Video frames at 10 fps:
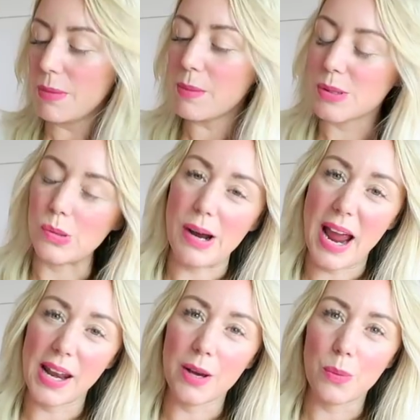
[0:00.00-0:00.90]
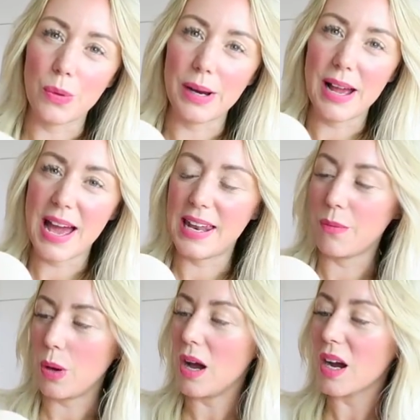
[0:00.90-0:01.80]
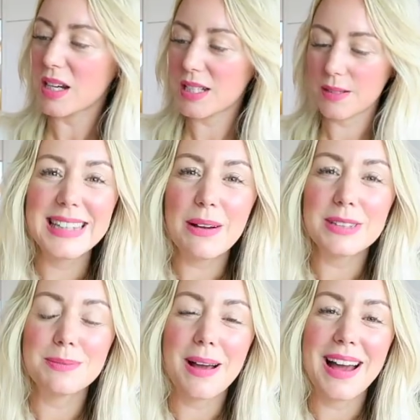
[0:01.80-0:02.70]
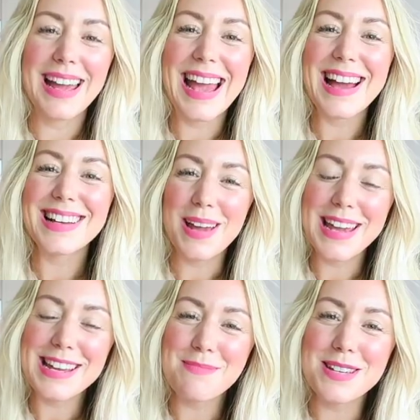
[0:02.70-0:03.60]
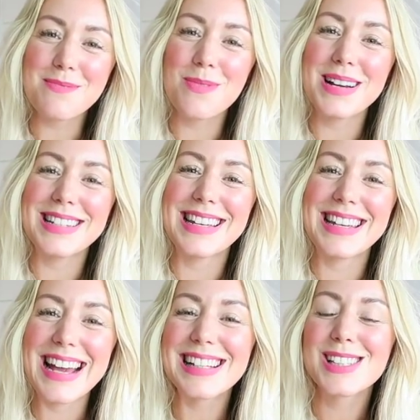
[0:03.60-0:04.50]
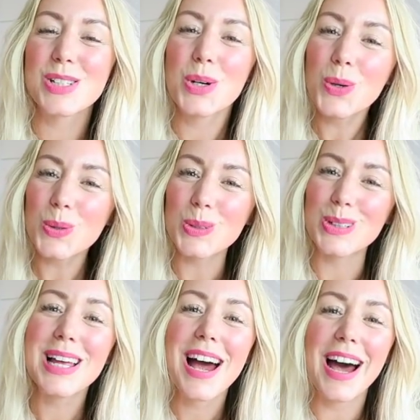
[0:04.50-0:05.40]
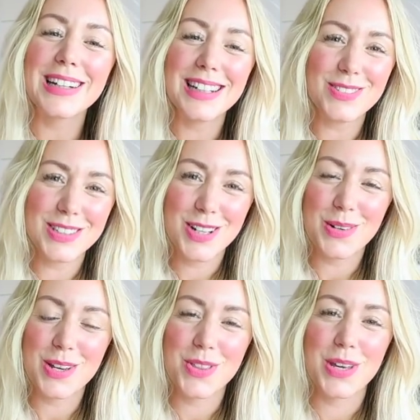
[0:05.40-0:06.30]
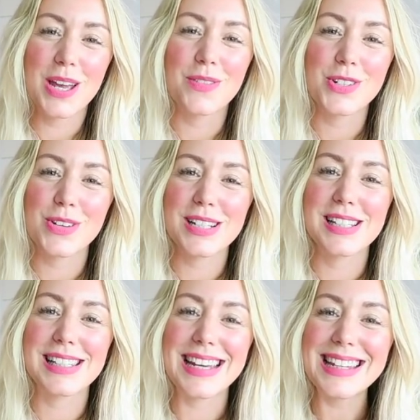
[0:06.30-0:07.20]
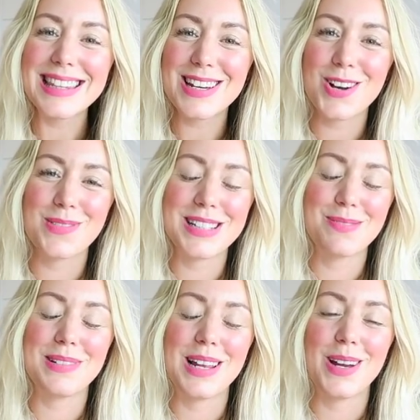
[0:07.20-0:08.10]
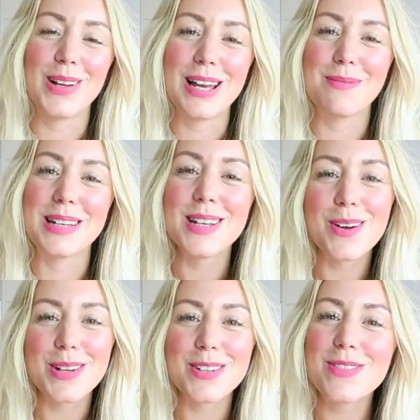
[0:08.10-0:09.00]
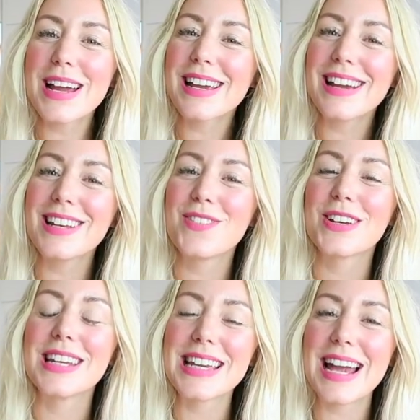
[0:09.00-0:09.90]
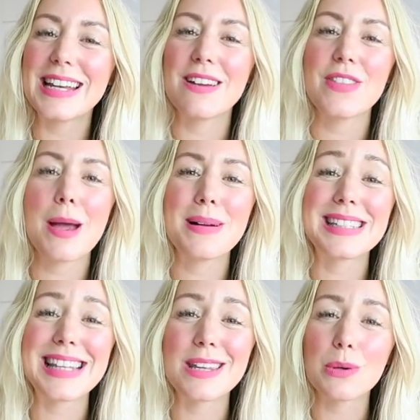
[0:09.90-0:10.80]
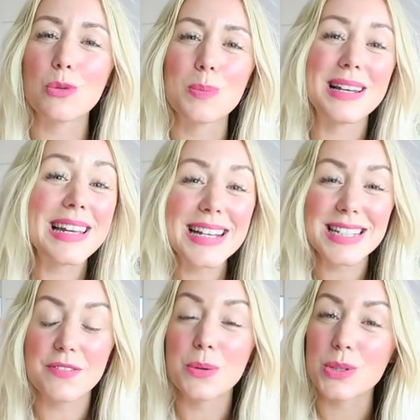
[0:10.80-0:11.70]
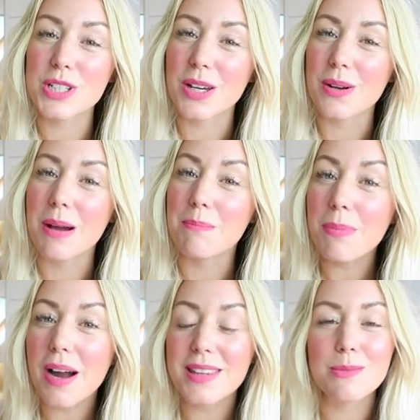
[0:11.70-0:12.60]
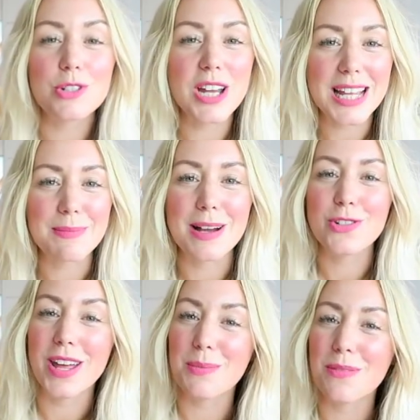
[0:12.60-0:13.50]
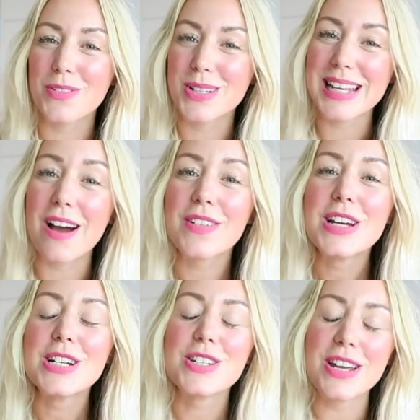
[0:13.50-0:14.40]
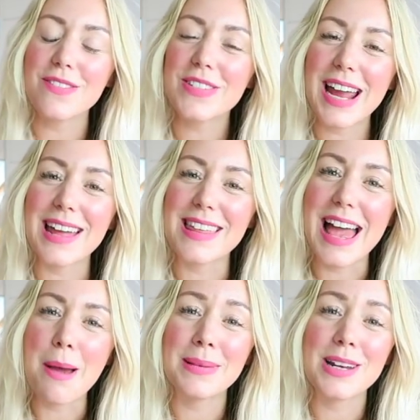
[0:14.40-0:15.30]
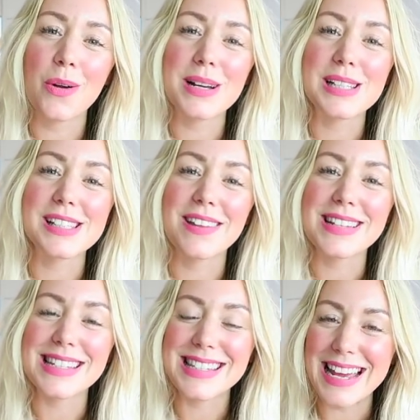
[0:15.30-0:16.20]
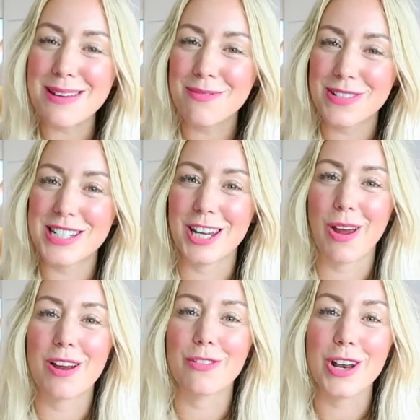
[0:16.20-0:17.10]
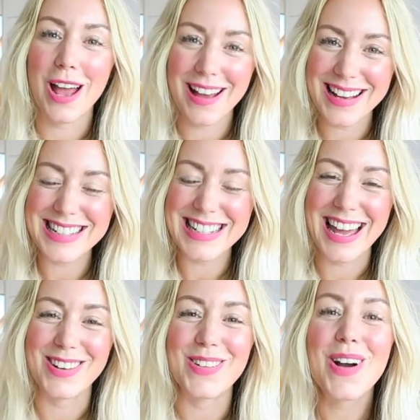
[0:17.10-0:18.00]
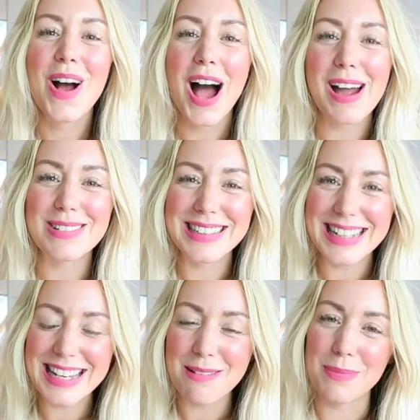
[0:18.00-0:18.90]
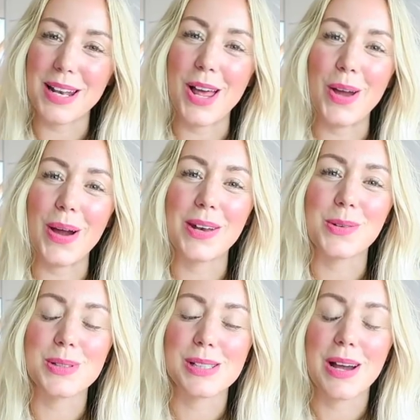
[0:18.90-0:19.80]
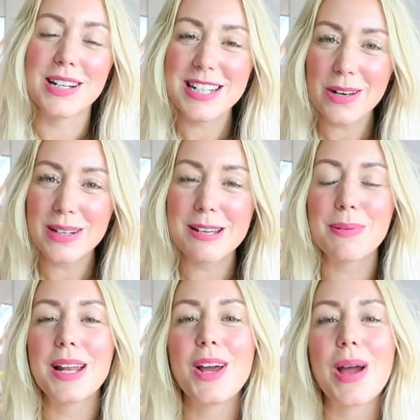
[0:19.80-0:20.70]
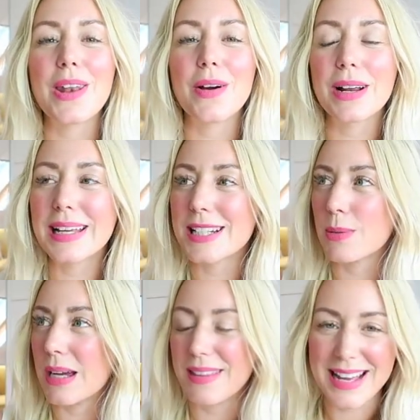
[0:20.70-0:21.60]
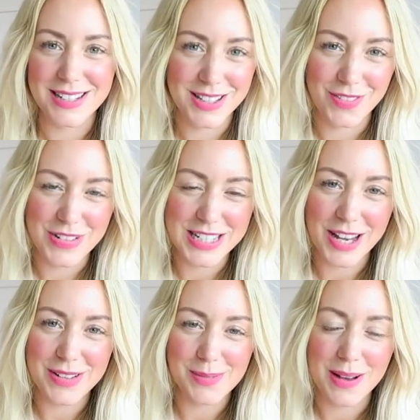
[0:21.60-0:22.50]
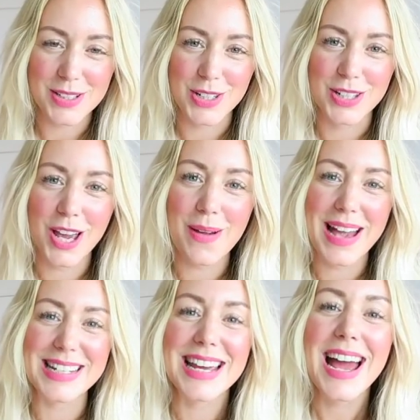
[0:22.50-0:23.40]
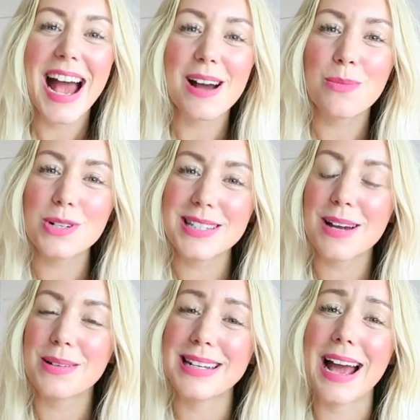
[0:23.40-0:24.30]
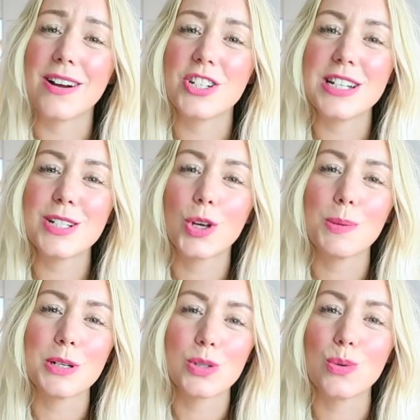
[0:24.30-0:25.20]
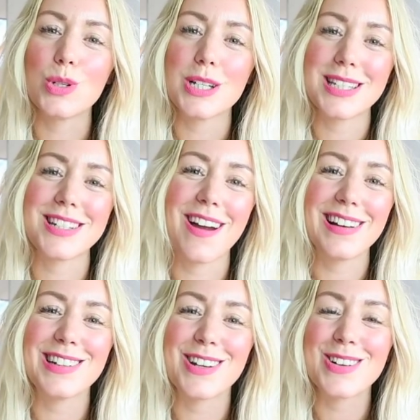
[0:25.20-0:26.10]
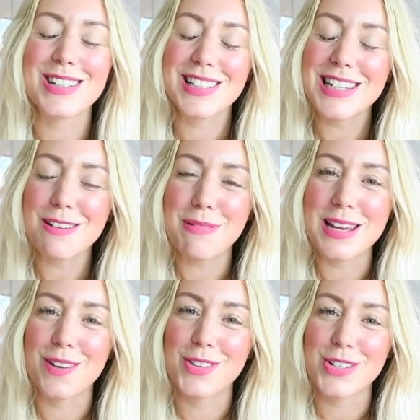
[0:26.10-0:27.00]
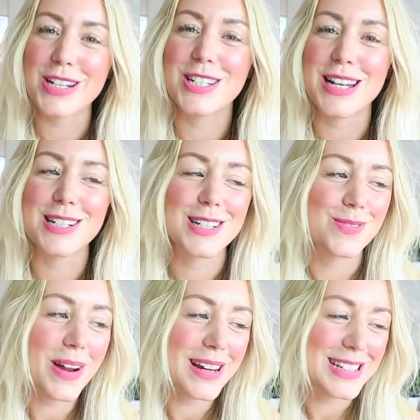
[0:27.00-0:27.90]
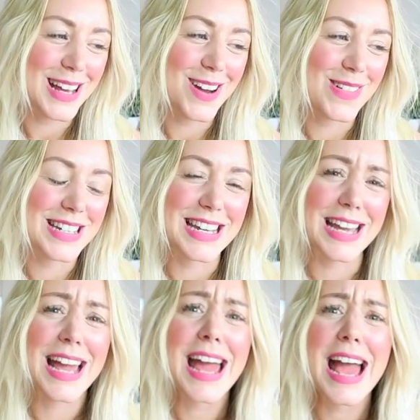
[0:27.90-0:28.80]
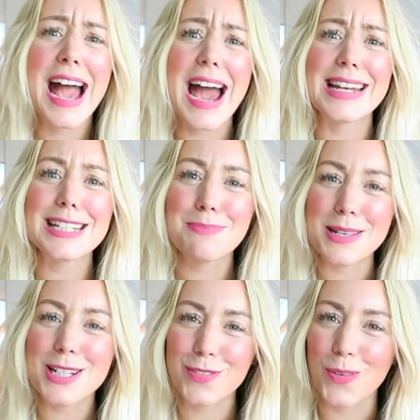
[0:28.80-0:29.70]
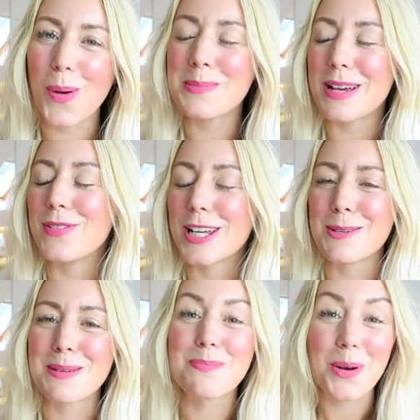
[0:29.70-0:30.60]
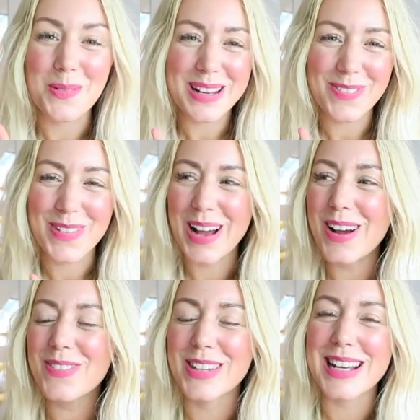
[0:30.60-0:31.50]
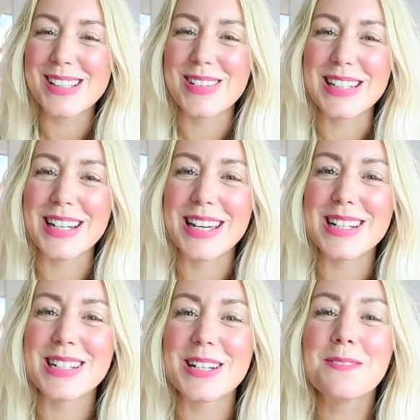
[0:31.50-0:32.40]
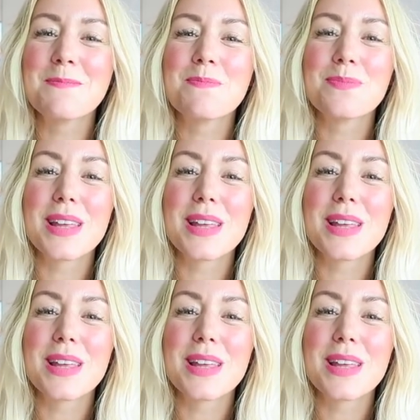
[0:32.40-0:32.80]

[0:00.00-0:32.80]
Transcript: But it was alright, and I wore it and it worked. So that was my Bohemian wedding guest haul. I'd love to know what you think of the dresses in the comments below. Let me know what you reckon, if we're going to get any of them. As I said, they will all be linked if you want to go and buy them or check them out and try them on for yourself. Don't forget that Emily Norris has done this same video over on her channel. I will link it below, and also her channel link below, and I'll click to it at the end of the video as well, so you can go ahead and watch that one now. She has got the most gorgeous style, and I got a sneak peek of the dress she ended up wearing to her wedding, and it's beautiful. I'm definitely going to be borrowing from her for the next wedding I go to.